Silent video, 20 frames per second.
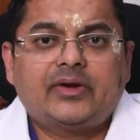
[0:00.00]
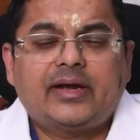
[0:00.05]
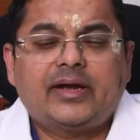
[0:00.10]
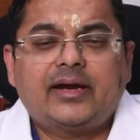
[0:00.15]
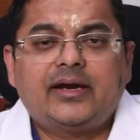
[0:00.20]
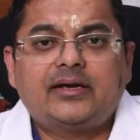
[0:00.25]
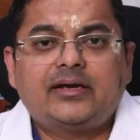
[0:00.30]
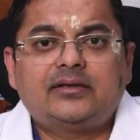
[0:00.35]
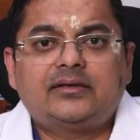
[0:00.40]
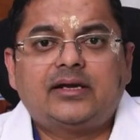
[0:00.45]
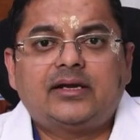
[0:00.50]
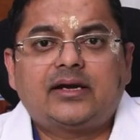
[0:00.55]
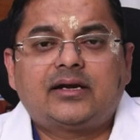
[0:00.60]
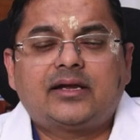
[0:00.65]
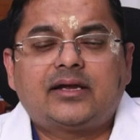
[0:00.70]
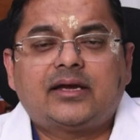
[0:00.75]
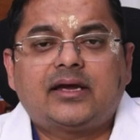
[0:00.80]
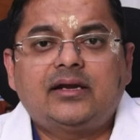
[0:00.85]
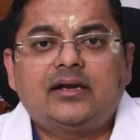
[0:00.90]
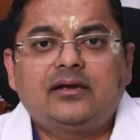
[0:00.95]
and
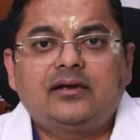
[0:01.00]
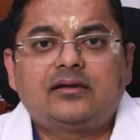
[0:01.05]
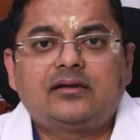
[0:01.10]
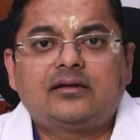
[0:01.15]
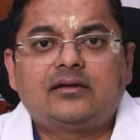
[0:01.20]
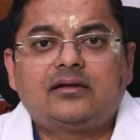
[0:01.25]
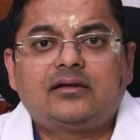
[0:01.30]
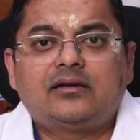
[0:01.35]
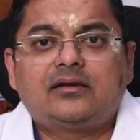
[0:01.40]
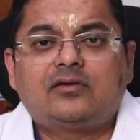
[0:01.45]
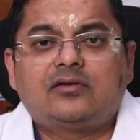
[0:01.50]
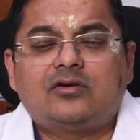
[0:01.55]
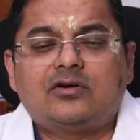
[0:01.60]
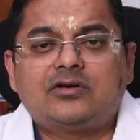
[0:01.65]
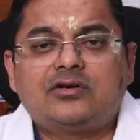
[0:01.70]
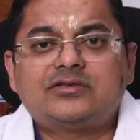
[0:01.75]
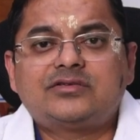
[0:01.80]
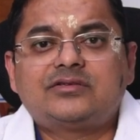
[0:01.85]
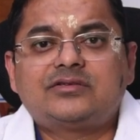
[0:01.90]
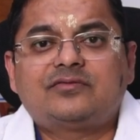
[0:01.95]
that can
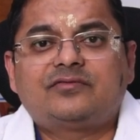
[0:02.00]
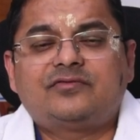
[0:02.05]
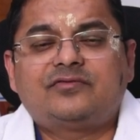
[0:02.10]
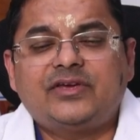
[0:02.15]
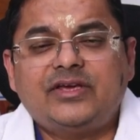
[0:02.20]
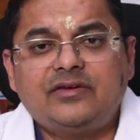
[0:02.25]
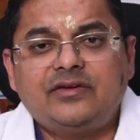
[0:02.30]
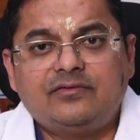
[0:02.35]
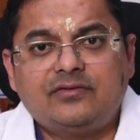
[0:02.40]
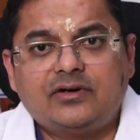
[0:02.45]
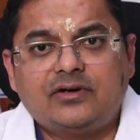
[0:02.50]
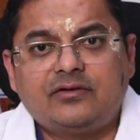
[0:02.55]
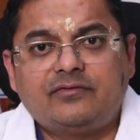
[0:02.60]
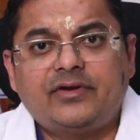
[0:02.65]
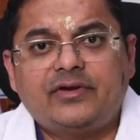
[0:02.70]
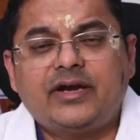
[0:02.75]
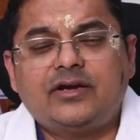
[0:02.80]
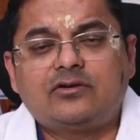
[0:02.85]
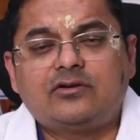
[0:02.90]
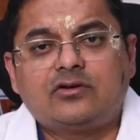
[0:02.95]
cause fever,
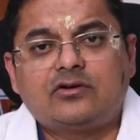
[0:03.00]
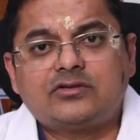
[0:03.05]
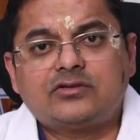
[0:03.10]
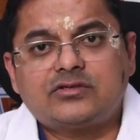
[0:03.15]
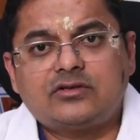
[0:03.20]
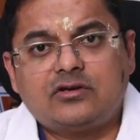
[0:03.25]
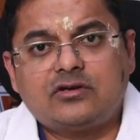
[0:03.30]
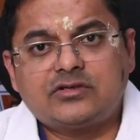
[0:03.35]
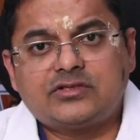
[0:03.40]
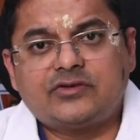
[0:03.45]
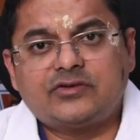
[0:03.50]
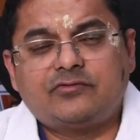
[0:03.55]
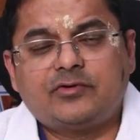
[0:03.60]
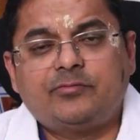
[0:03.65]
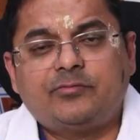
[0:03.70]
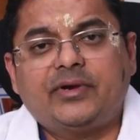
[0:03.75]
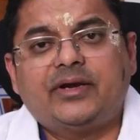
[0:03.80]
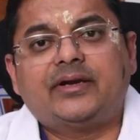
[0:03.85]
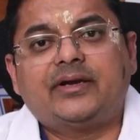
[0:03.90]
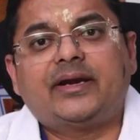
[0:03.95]
weight loss, loss of
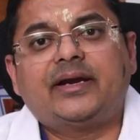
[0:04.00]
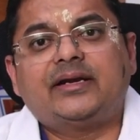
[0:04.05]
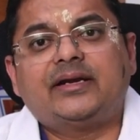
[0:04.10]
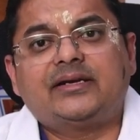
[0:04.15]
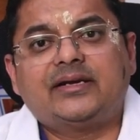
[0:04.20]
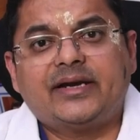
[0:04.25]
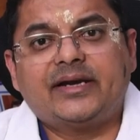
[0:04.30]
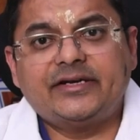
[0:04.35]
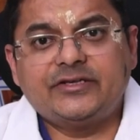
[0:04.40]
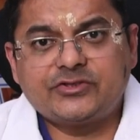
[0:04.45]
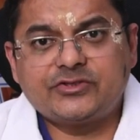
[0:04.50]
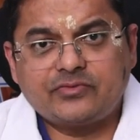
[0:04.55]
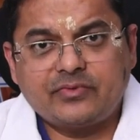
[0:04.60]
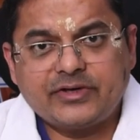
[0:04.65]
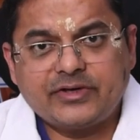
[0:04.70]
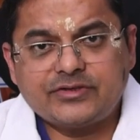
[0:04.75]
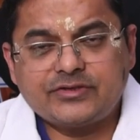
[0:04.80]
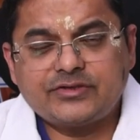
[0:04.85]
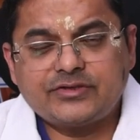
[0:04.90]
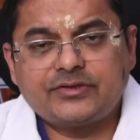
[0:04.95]
appetite, night
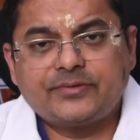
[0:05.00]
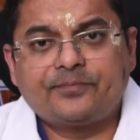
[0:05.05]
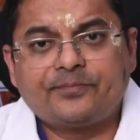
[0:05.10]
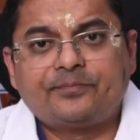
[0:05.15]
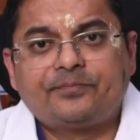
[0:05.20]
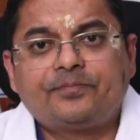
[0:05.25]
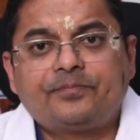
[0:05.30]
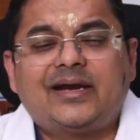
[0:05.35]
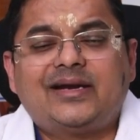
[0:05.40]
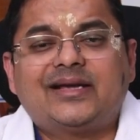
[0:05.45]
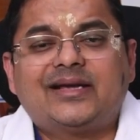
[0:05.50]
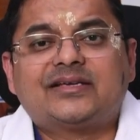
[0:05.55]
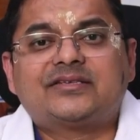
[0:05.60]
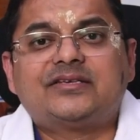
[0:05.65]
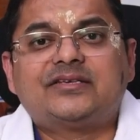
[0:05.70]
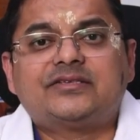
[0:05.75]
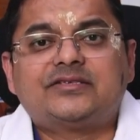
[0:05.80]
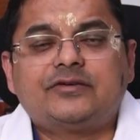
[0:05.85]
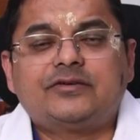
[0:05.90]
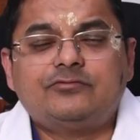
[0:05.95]
sweats, and
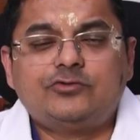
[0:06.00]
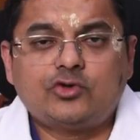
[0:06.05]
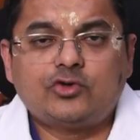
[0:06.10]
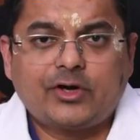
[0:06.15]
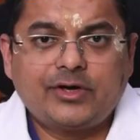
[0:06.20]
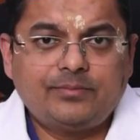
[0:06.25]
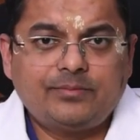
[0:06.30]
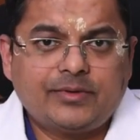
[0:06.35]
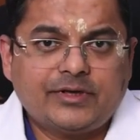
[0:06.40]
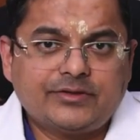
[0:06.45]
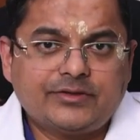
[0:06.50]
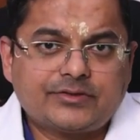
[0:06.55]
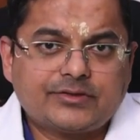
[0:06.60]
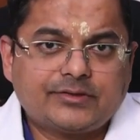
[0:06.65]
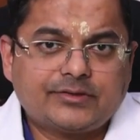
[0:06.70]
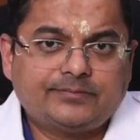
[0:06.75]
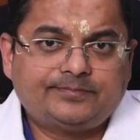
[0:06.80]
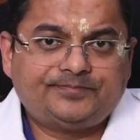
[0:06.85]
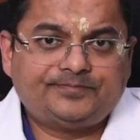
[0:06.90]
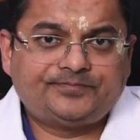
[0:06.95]
excessive joint
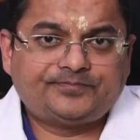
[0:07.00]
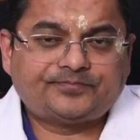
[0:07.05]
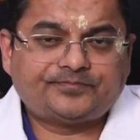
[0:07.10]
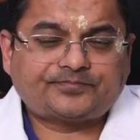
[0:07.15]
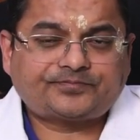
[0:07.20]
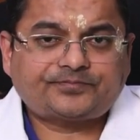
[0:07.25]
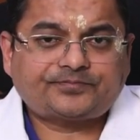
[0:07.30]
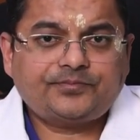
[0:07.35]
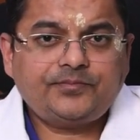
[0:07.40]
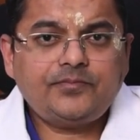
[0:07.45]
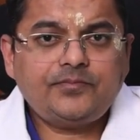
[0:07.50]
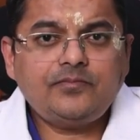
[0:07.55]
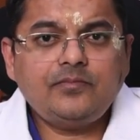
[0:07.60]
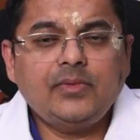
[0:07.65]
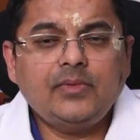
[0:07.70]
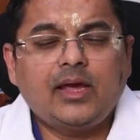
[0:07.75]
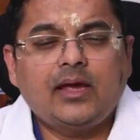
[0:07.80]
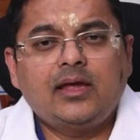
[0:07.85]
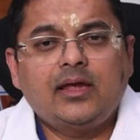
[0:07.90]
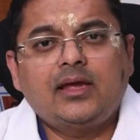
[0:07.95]
pains.
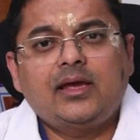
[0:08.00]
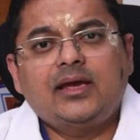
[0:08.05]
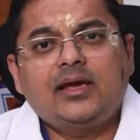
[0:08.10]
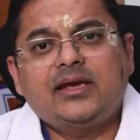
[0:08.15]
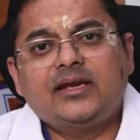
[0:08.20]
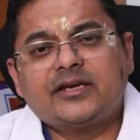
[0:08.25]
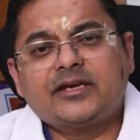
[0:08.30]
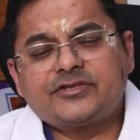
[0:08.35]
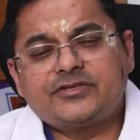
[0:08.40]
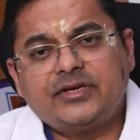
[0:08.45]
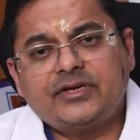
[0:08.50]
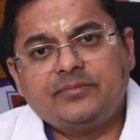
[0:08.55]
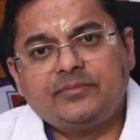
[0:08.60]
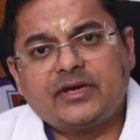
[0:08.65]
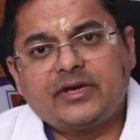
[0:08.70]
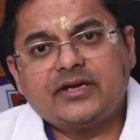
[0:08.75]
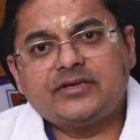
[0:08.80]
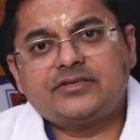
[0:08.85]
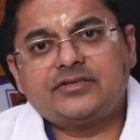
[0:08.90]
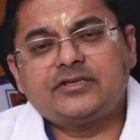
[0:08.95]
In
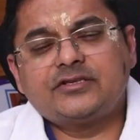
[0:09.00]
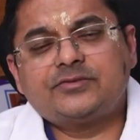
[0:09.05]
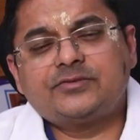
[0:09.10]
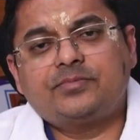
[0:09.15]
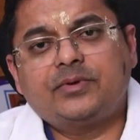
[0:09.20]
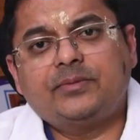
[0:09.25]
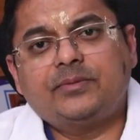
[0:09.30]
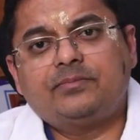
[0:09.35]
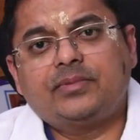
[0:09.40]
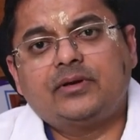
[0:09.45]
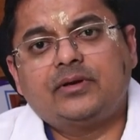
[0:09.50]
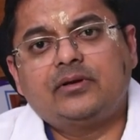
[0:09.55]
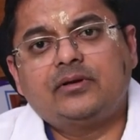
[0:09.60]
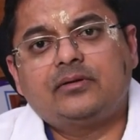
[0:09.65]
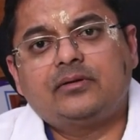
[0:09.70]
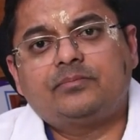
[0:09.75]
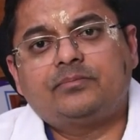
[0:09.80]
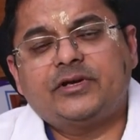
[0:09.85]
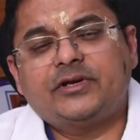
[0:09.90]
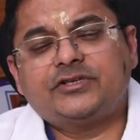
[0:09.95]
extreme cases,
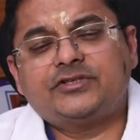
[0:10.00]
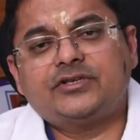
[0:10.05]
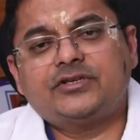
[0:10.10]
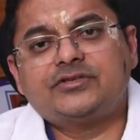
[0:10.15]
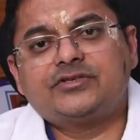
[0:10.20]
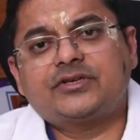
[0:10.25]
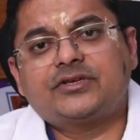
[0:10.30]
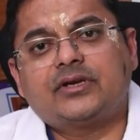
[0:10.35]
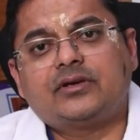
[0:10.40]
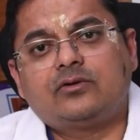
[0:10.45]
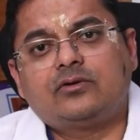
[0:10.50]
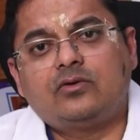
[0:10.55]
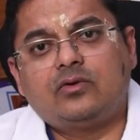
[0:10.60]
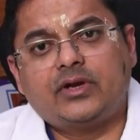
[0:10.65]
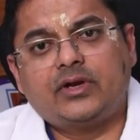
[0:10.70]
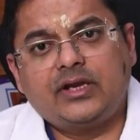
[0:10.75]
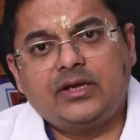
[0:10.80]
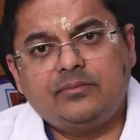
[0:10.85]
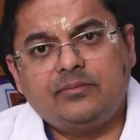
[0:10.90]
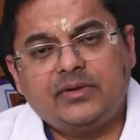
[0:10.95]
patients can go
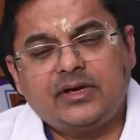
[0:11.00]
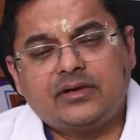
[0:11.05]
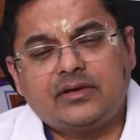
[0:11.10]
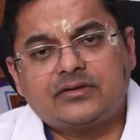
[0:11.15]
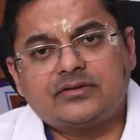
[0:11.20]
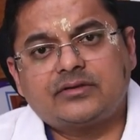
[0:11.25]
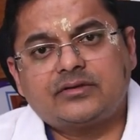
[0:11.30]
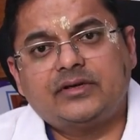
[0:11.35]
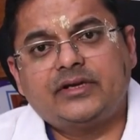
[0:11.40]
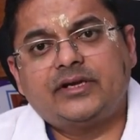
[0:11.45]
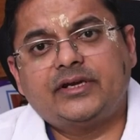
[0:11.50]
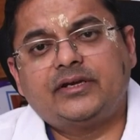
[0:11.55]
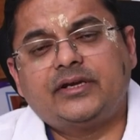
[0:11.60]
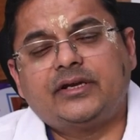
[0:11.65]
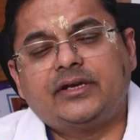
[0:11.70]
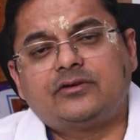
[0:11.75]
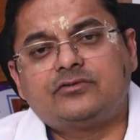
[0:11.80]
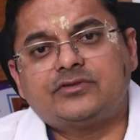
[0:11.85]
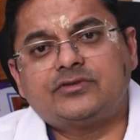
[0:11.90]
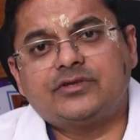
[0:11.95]
anemic,
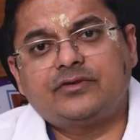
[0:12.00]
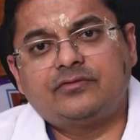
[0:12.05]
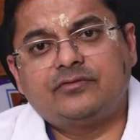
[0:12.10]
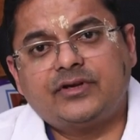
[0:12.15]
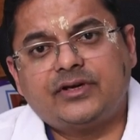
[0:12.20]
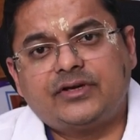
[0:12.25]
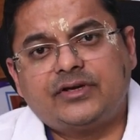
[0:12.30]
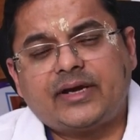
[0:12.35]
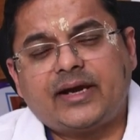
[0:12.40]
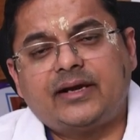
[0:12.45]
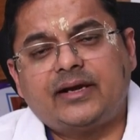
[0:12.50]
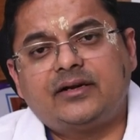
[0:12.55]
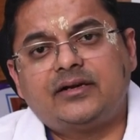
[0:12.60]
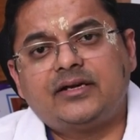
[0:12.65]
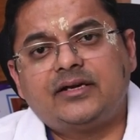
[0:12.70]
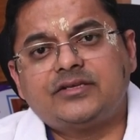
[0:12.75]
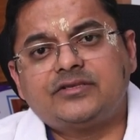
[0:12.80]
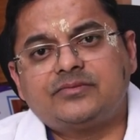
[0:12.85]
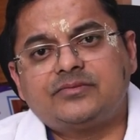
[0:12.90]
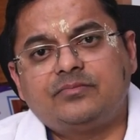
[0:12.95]
leading to severe
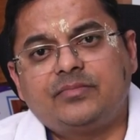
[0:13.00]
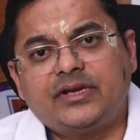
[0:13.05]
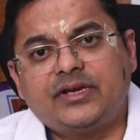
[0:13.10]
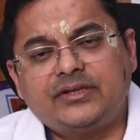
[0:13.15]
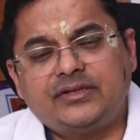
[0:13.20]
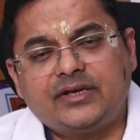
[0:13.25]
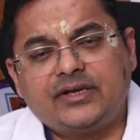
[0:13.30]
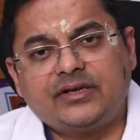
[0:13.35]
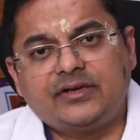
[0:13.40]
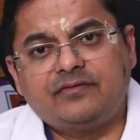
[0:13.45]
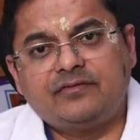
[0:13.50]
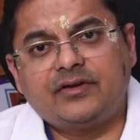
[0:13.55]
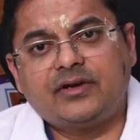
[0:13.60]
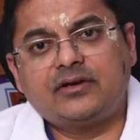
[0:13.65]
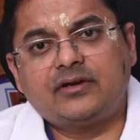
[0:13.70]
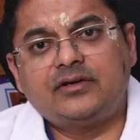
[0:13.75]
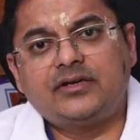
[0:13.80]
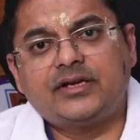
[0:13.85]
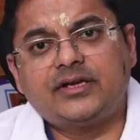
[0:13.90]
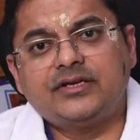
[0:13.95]
tiredness, breathing
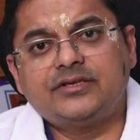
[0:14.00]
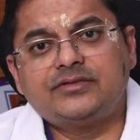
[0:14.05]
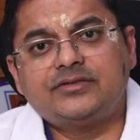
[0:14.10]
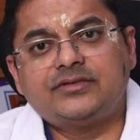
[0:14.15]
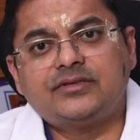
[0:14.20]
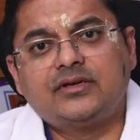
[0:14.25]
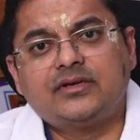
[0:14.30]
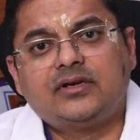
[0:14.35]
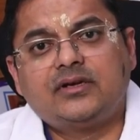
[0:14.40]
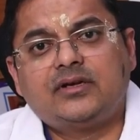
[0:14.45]
difficulties,